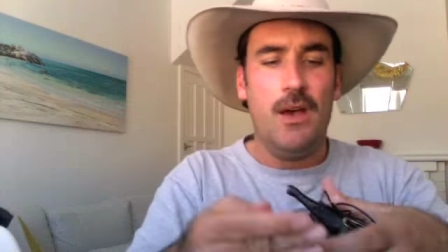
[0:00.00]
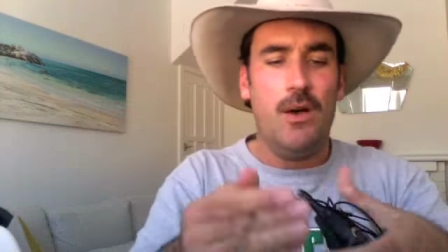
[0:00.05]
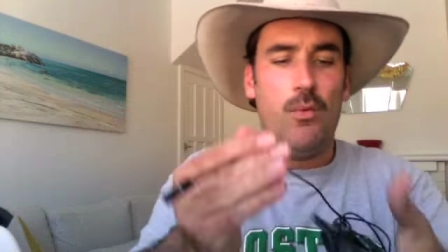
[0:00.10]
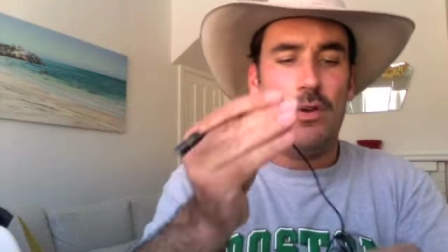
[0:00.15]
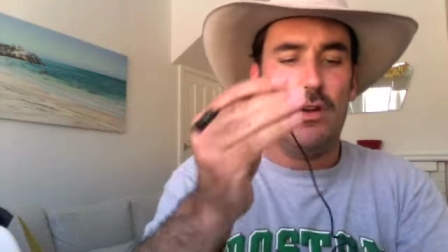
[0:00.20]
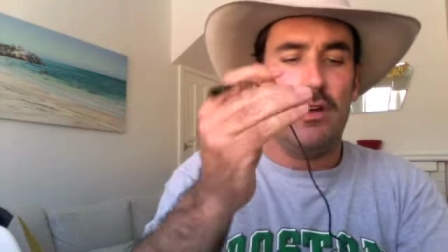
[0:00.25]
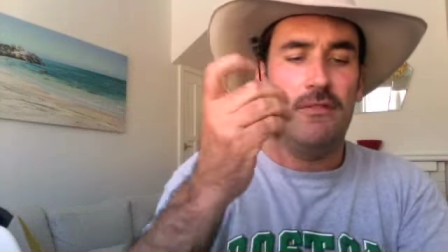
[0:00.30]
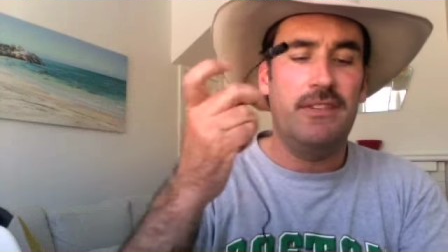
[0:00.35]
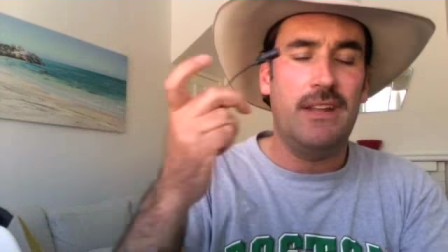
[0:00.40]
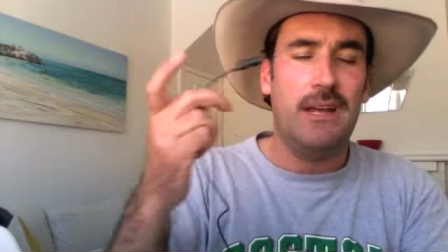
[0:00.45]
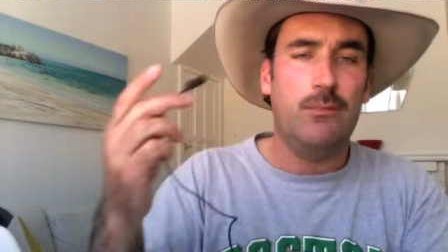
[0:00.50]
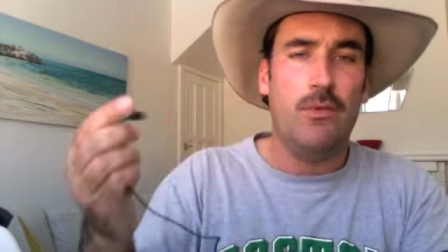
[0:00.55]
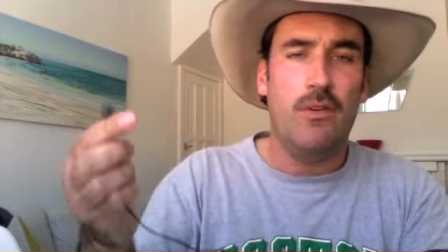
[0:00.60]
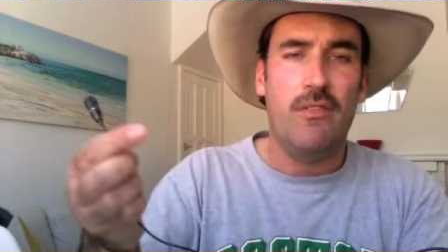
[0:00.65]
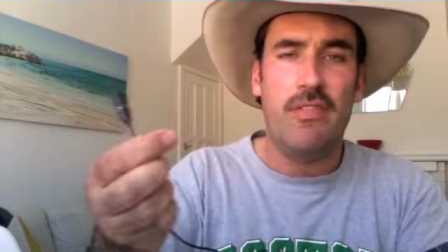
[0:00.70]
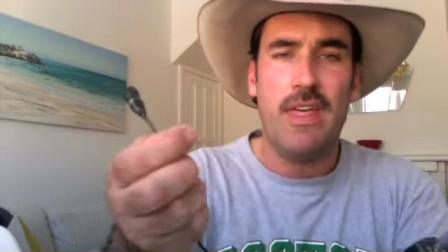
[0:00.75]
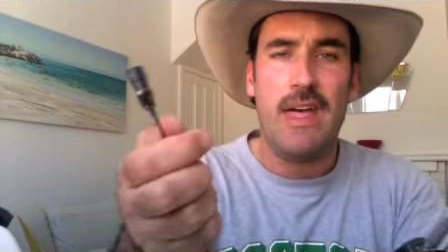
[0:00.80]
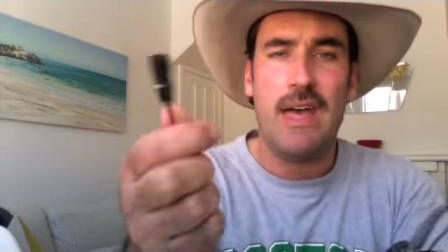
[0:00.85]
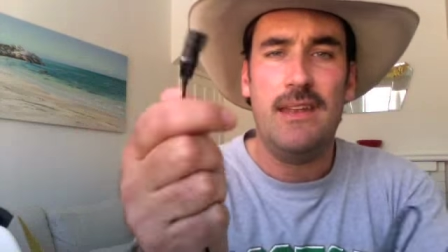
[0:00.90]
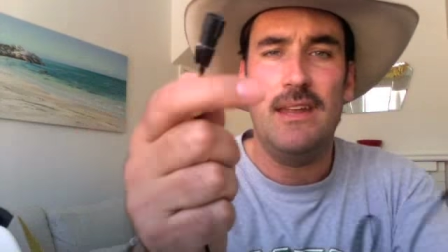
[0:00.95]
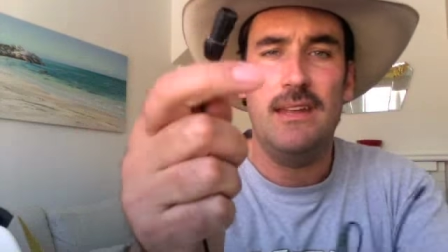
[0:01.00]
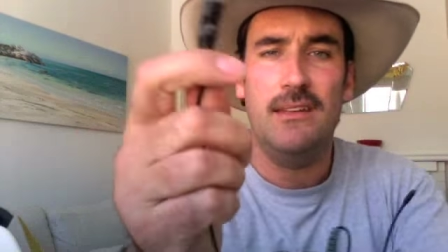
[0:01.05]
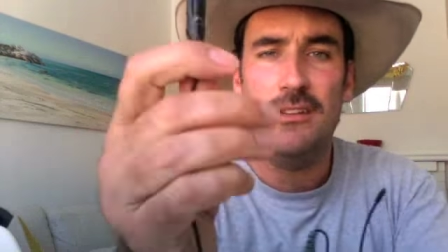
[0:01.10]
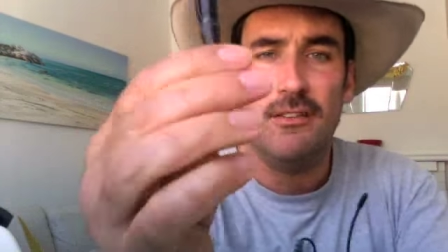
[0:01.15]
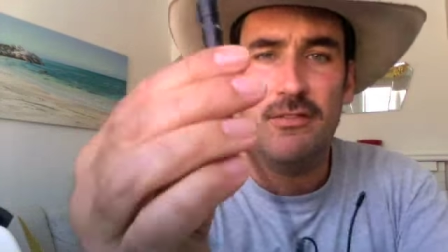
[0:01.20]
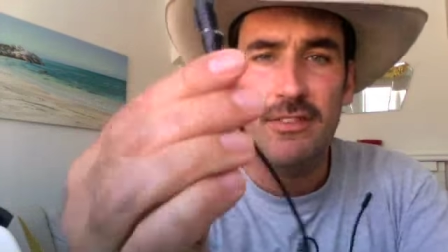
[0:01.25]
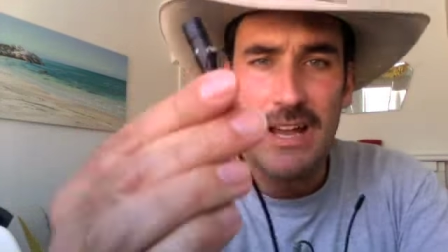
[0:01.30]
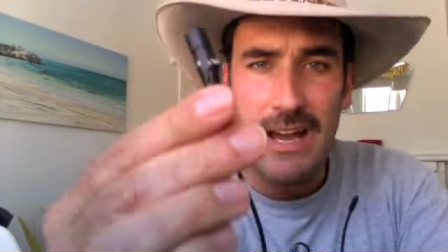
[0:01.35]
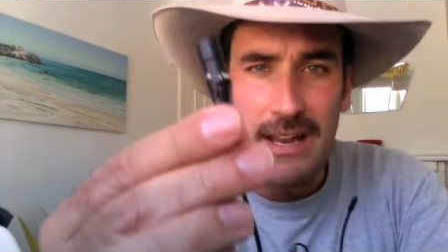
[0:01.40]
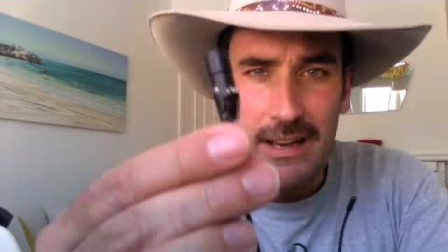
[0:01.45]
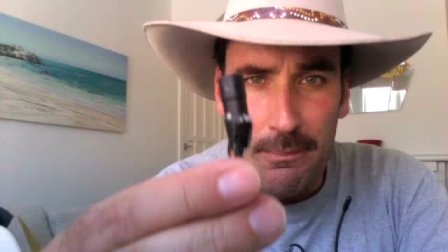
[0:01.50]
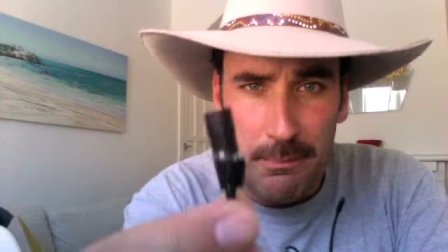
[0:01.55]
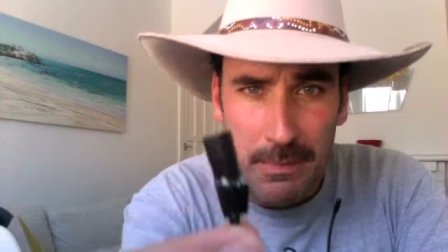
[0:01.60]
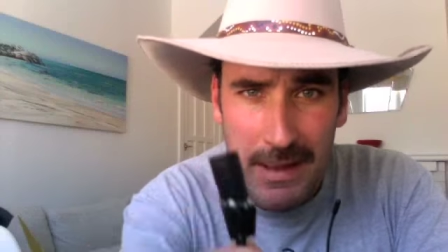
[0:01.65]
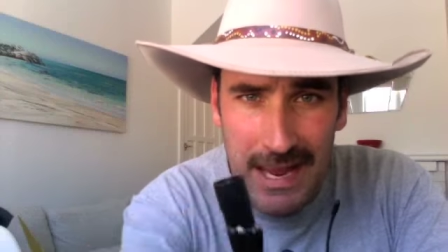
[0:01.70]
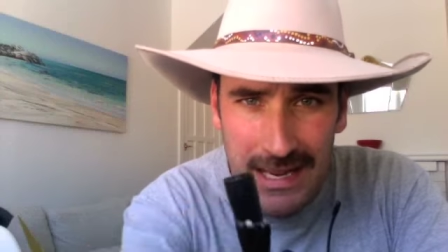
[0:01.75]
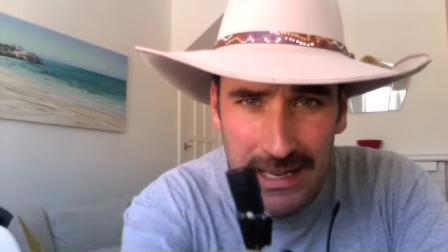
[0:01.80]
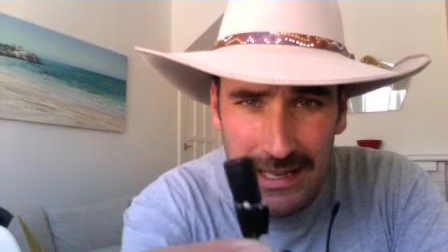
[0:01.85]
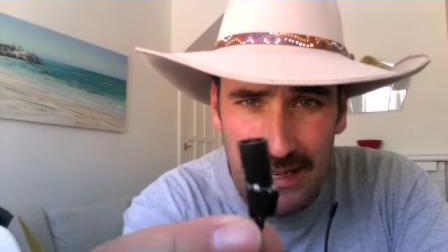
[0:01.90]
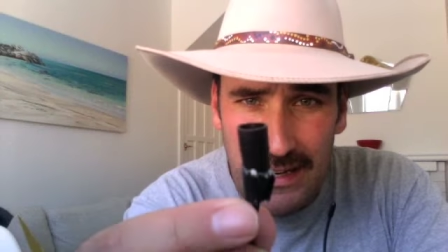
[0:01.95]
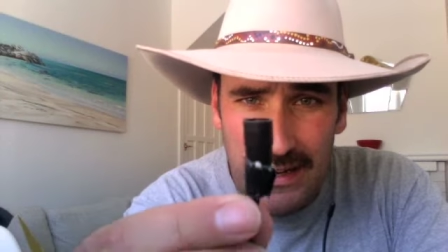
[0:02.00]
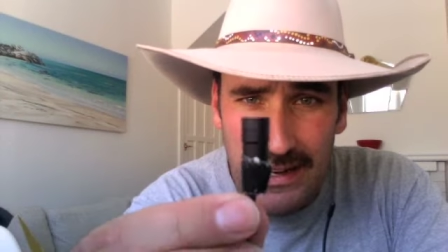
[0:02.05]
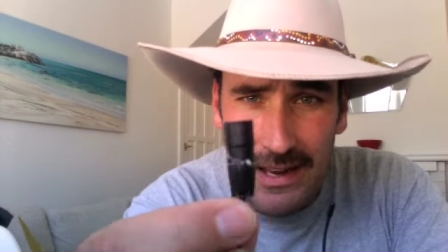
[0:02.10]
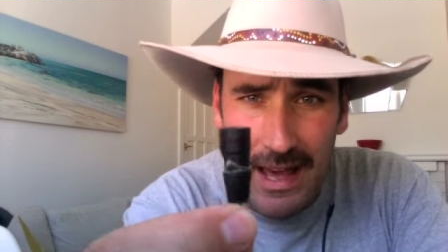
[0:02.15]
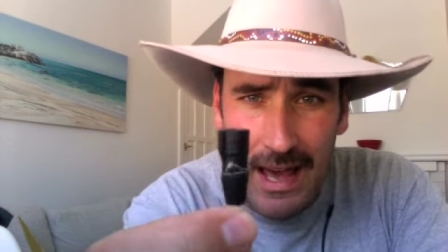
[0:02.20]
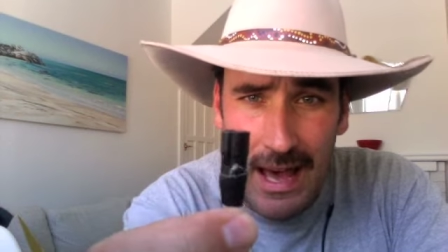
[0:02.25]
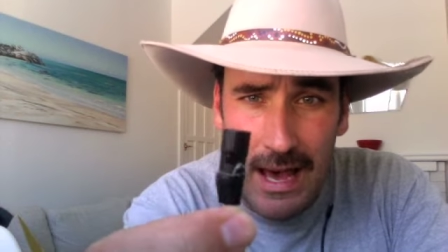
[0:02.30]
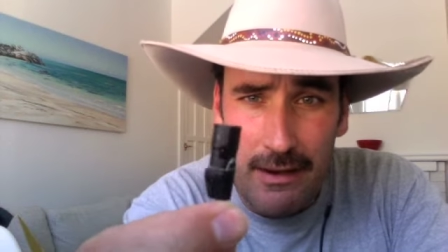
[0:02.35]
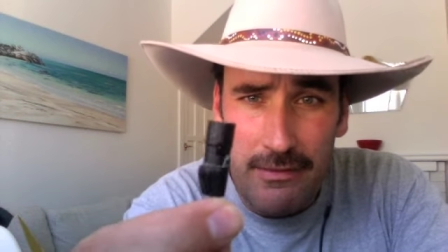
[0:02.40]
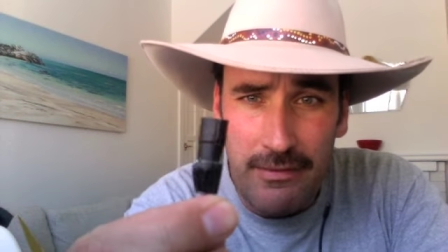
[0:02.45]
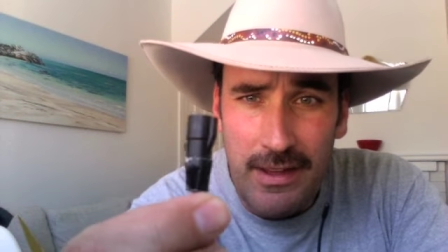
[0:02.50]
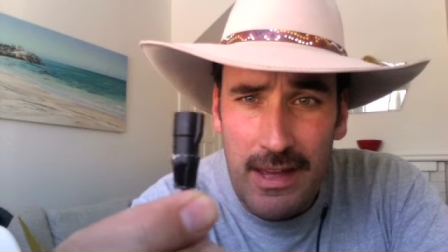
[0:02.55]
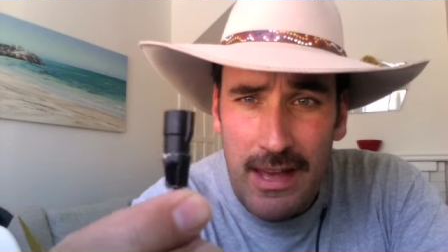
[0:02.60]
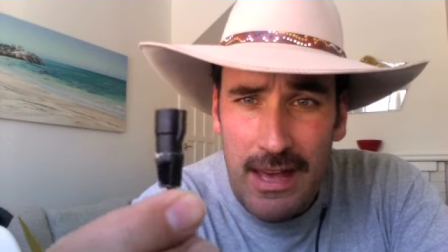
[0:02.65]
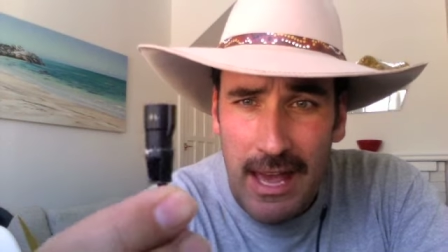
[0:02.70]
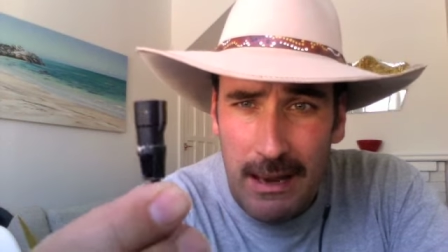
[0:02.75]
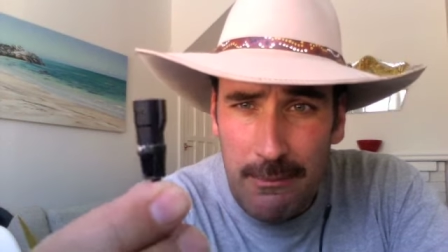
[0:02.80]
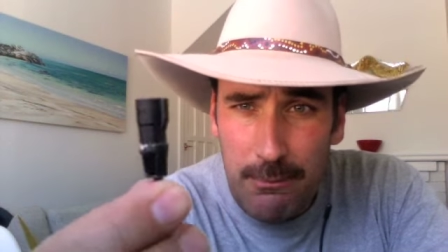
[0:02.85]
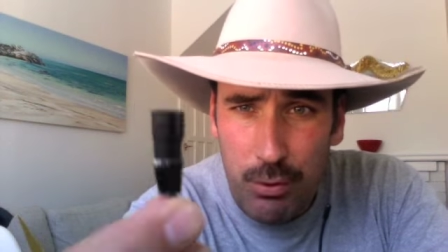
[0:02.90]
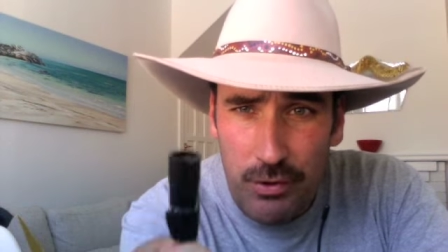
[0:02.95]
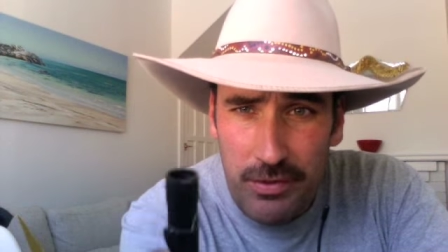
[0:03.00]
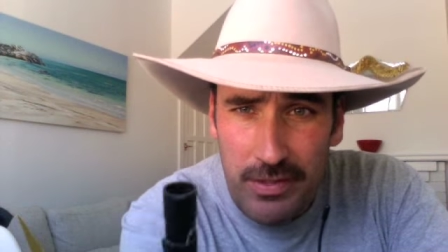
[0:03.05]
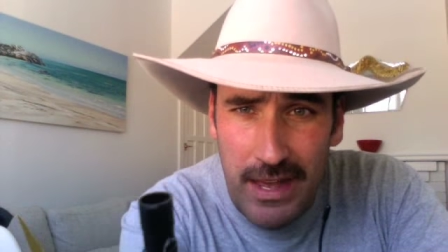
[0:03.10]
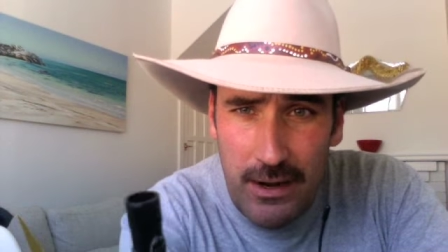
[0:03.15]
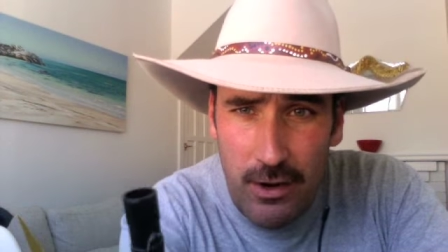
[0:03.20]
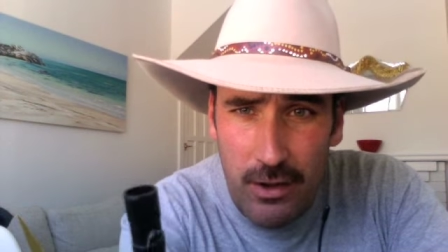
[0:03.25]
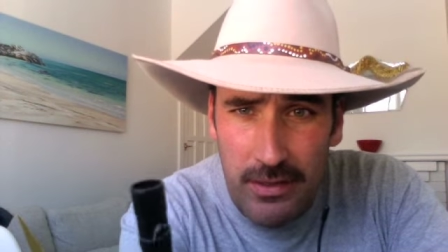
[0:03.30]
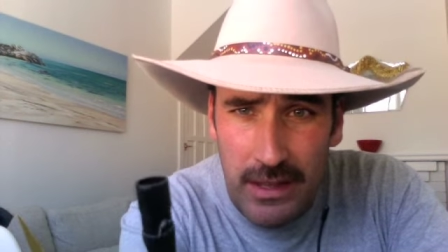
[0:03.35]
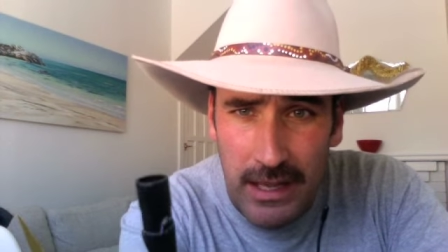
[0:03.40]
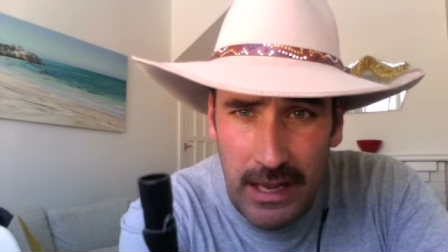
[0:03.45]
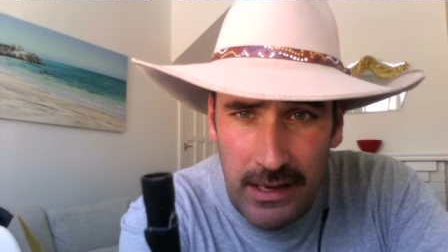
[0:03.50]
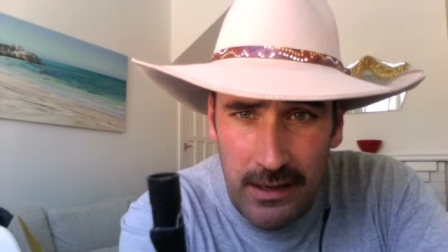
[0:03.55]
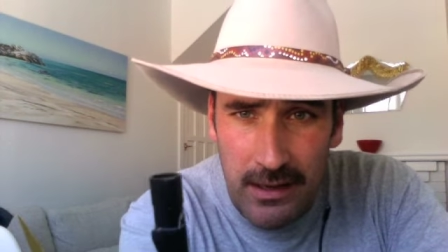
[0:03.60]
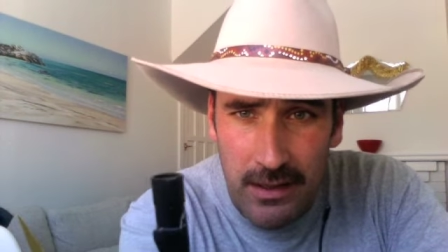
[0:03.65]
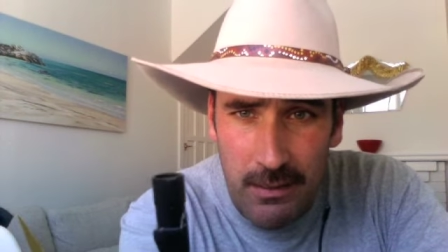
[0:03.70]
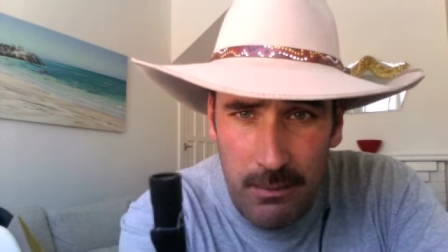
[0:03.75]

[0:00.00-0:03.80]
What I've done with that is I've cut a pen lid in half and put that on the end of the